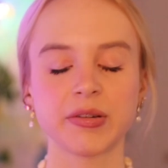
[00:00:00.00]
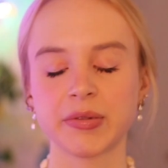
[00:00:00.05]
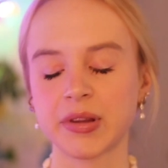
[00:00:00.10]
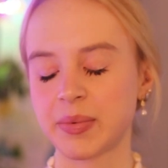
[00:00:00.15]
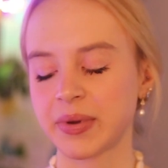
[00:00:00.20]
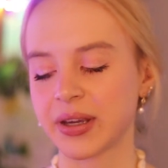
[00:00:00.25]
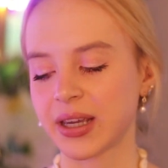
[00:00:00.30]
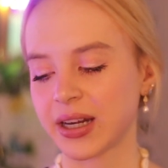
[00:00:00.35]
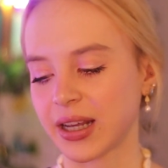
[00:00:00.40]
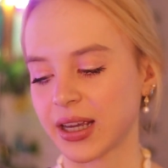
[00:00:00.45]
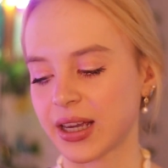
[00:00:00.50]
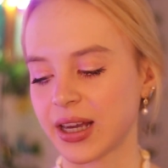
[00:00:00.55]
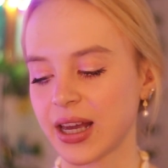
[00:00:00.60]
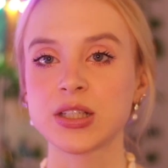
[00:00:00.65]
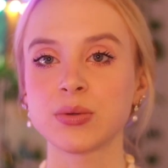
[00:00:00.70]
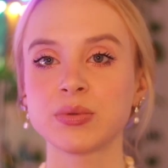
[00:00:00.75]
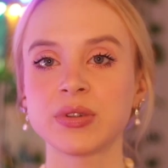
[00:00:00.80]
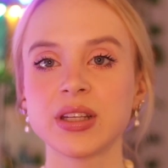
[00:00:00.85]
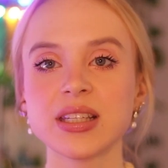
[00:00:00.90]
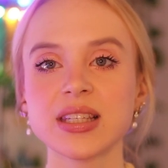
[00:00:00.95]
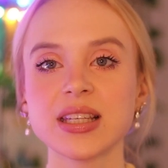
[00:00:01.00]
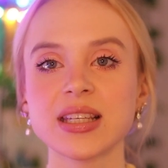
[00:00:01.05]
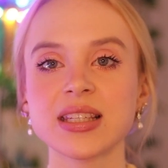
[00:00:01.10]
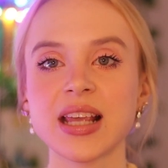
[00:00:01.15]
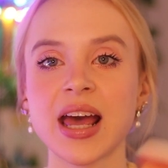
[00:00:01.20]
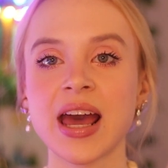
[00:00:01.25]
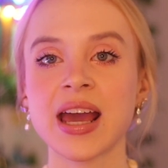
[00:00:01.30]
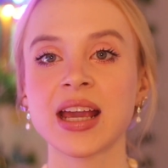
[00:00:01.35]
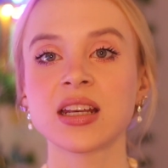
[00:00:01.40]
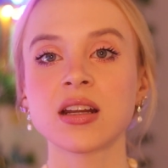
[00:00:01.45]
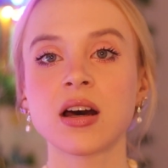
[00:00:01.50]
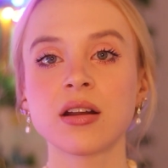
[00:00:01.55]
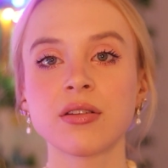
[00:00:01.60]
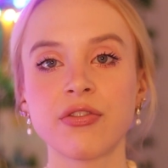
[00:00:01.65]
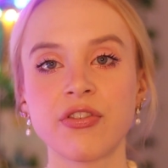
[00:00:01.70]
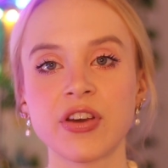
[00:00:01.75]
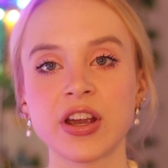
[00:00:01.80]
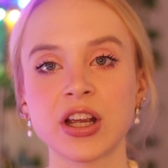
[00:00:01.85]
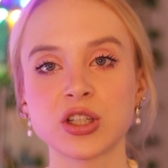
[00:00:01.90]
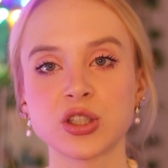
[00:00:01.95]
from the beginning. So this is a
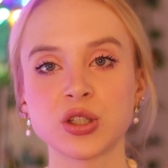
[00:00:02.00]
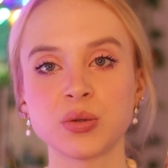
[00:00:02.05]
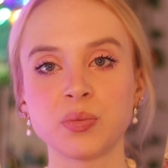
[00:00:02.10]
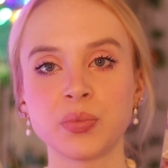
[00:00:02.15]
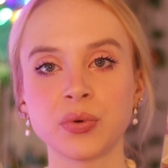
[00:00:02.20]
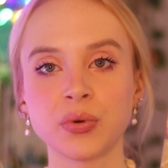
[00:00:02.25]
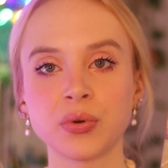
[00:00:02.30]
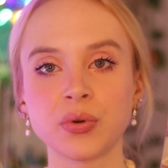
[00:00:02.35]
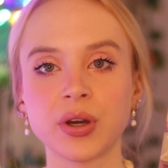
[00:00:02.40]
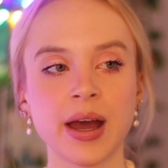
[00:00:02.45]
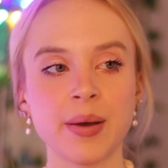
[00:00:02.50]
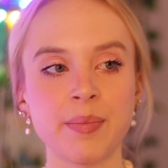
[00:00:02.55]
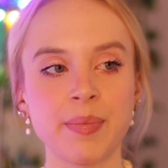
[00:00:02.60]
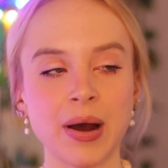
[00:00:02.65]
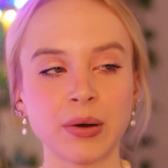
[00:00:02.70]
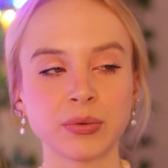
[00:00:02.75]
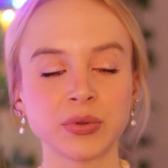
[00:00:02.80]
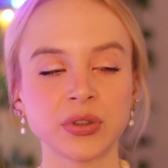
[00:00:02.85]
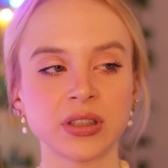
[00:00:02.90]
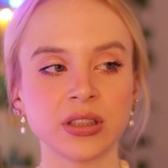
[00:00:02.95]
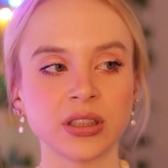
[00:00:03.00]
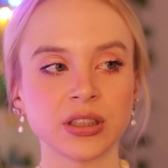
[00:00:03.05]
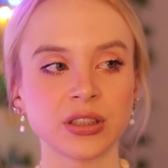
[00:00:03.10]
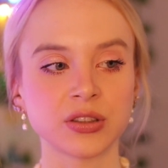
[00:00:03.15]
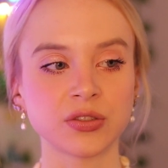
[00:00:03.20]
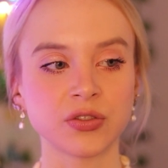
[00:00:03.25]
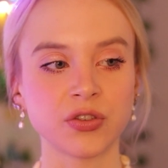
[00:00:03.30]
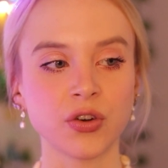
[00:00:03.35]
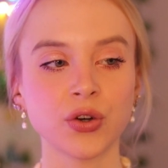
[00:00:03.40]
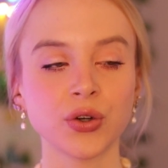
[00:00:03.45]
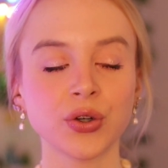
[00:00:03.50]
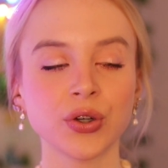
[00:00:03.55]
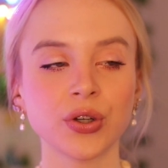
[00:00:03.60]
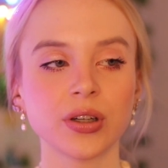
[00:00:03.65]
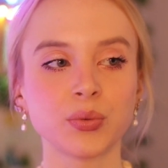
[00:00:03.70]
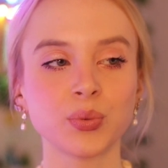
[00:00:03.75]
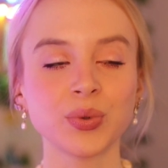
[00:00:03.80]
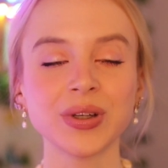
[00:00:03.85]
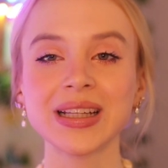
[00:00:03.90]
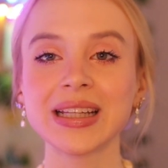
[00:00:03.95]
non-fiction book about these four
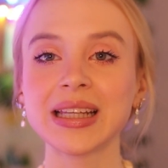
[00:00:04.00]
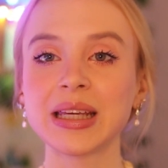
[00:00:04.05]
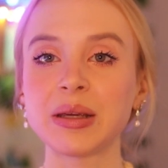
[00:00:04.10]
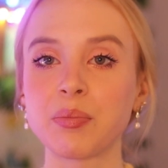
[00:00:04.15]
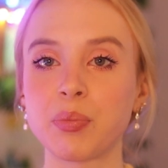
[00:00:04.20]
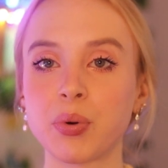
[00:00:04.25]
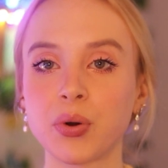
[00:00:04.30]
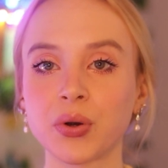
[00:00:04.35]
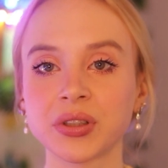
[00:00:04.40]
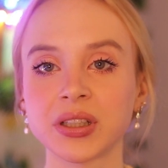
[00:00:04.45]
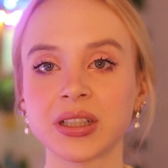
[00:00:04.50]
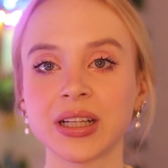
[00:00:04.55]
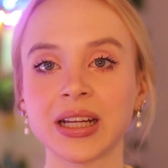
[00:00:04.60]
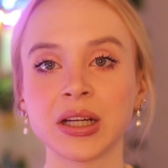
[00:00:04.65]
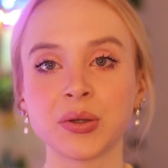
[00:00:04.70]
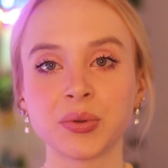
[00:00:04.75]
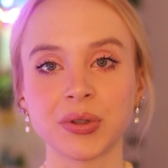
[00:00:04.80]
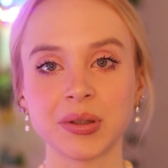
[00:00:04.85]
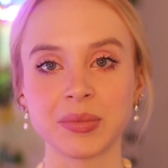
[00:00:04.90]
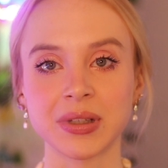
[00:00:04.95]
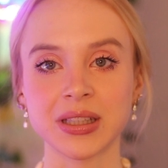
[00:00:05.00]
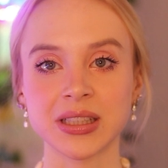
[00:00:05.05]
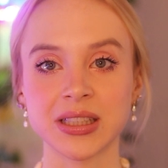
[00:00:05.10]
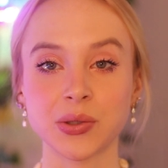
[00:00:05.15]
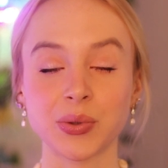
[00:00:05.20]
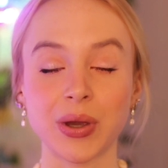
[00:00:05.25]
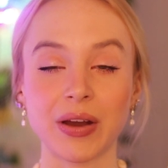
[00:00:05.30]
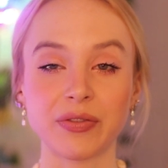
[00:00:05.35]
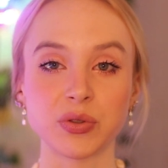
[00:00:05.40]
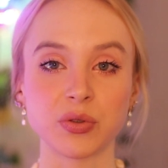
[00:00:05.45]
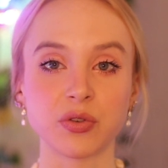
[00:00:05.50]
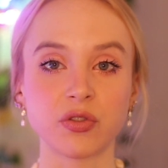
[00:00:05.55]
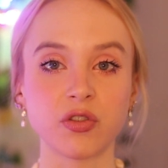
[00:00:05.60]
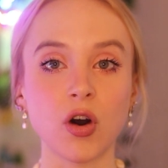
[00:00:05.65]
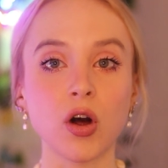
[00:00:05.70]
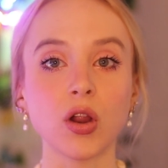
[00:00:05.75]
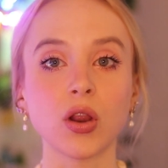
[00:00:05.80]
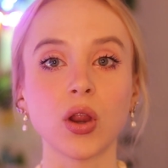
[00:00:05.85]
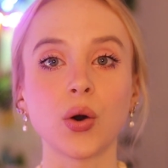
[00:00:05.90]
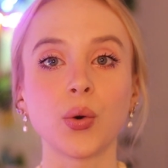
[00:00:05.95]
really important agreements that you have to
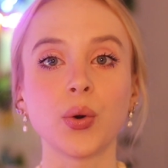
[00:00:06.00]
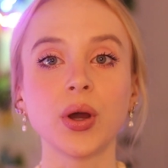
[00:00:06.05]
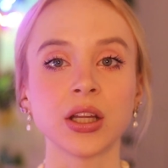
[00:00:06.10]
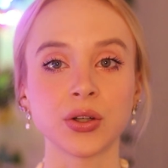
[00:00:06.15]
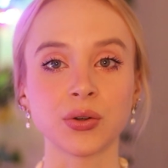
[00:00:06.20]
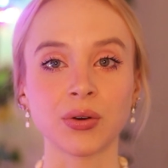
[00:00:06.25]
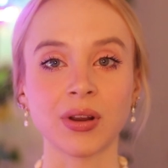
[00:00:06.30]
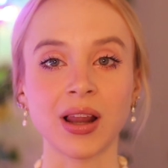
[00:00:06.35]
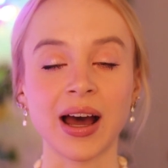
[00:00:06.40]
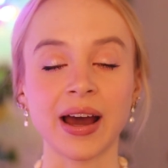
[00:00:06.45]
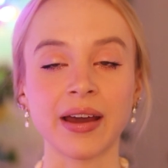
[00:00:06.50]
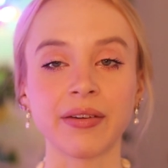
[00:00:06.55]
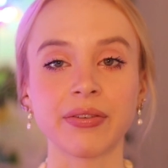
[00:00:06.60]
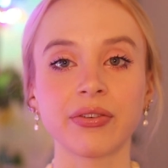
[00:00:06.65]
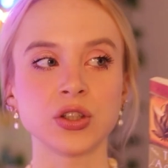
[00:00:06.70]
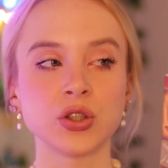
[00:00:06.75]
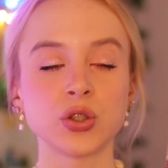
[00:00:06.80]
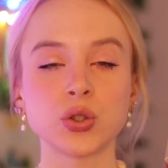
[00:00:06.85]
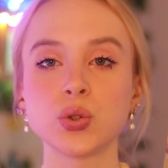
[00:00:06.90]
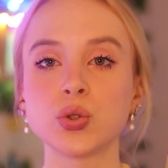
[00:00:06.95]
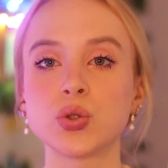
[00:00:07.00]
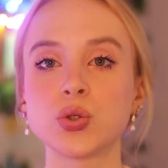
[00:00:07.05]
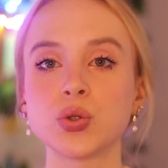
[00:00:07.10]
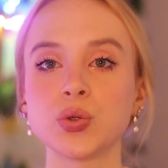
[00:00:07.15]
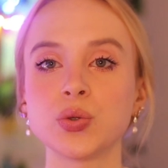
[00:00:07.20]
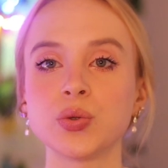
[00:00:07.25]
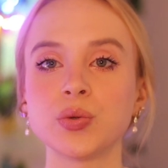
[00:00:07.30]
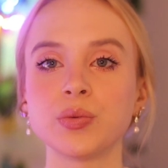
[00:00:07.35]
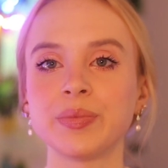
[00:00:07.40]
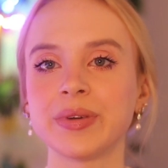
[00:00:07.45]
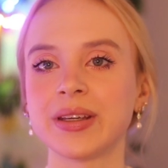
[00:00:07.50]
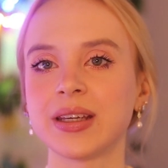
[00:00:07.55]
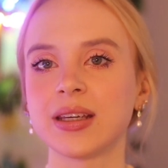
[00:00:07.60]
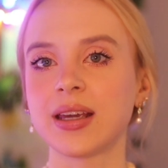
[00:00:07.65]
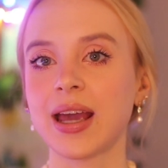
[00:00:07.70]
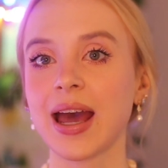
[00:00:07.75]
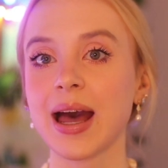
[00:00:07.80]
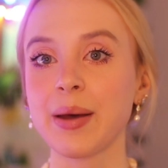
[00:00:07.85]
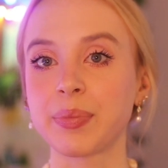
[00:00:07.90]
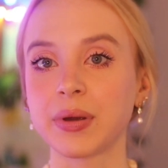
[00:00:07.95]
follow in your life due to be
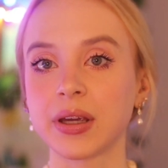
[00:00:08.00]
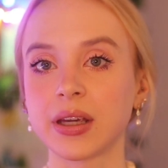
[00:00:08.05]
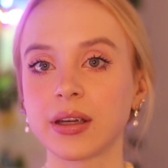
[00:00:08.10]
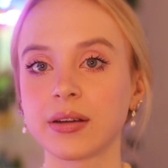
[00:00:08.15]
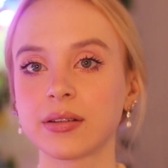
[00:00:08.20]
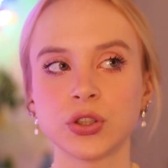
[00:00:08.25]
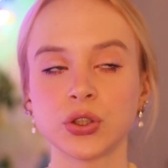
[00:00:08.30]
happy,